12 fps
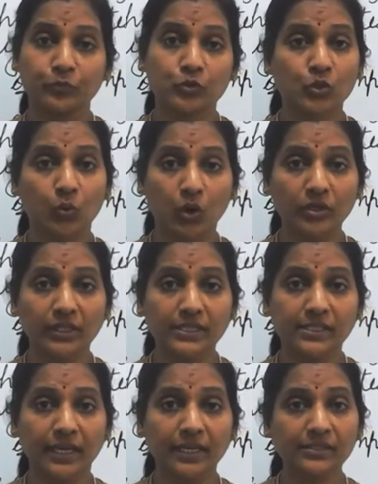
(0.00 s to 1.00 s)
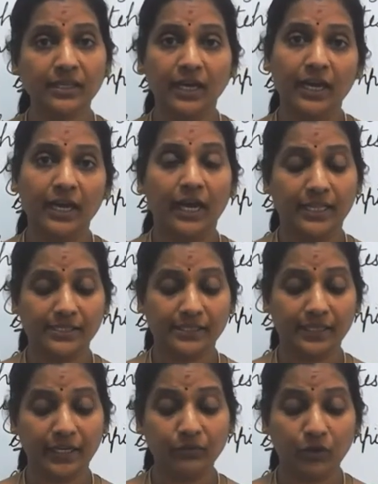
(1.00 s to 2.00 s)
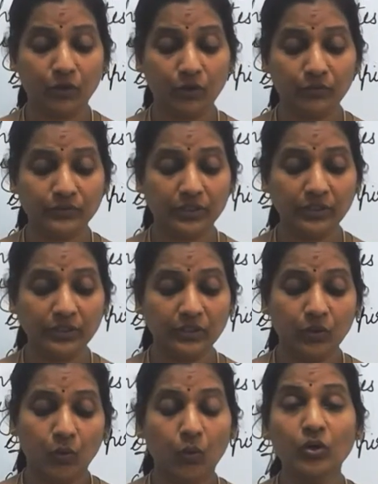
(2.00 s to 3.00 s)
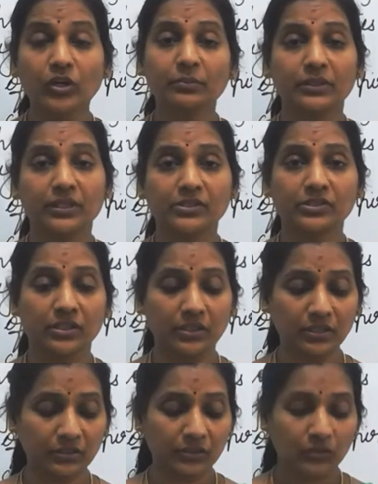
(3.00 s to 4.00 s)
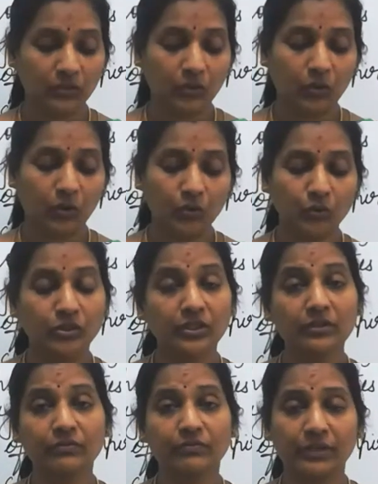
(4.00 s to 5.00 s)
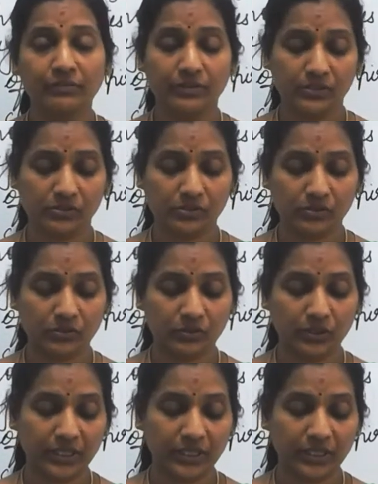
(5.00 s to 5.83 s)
So what he says, I'll send one of the old minister to the weavers.